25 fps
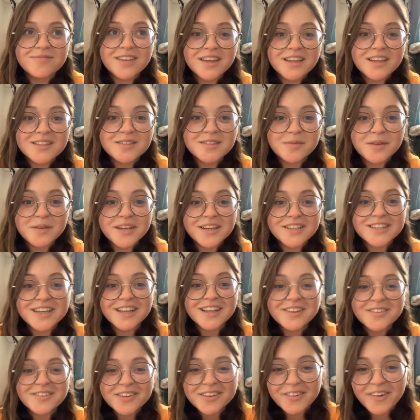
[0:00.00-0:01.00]
It's because I
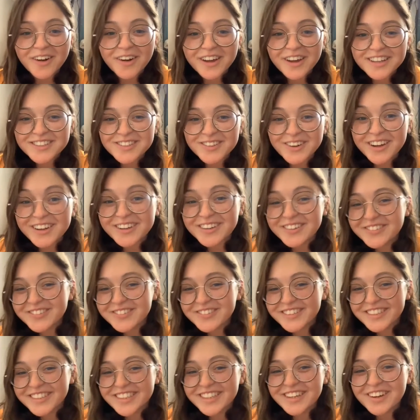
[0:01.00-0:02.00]
live in Juarez, so I don't
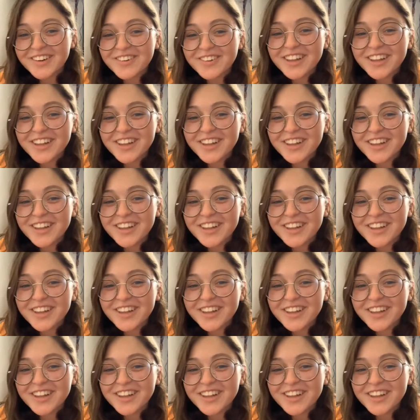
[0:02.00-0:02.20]
really know